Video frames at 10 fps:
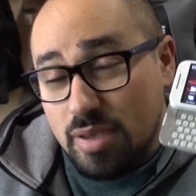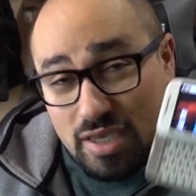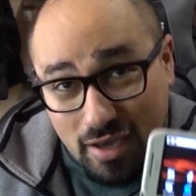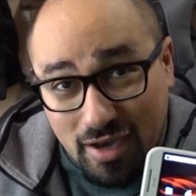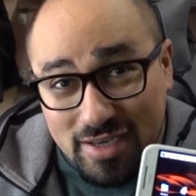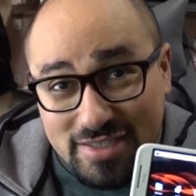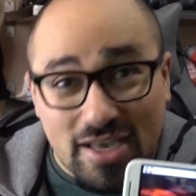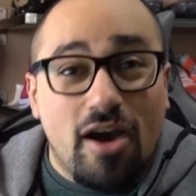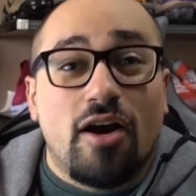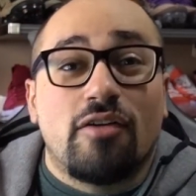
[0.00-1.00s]
because
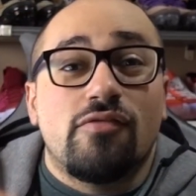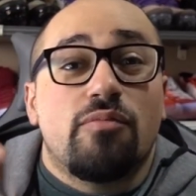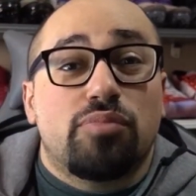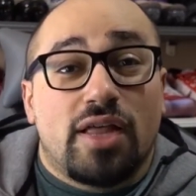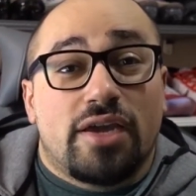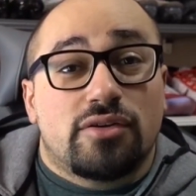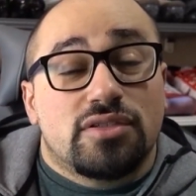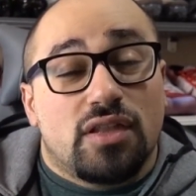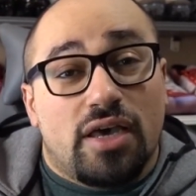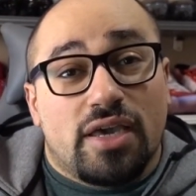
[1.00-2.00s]
of
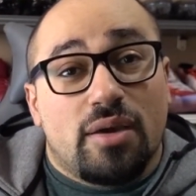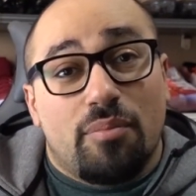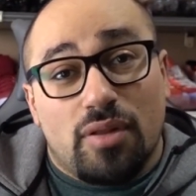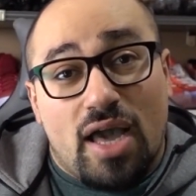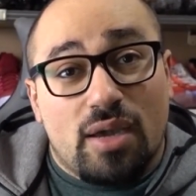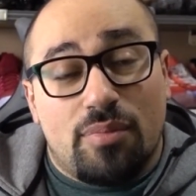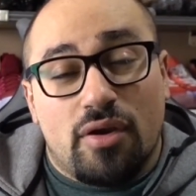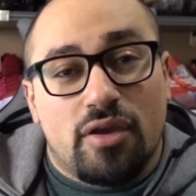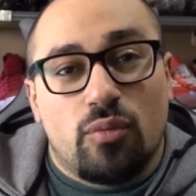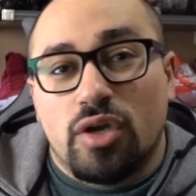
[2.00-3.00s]
players like
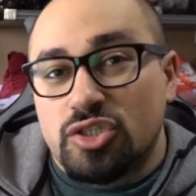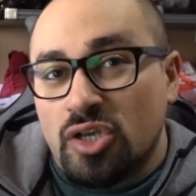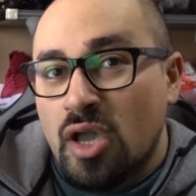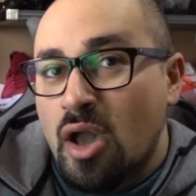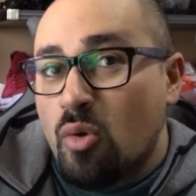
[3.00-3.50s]
BlackBerry, which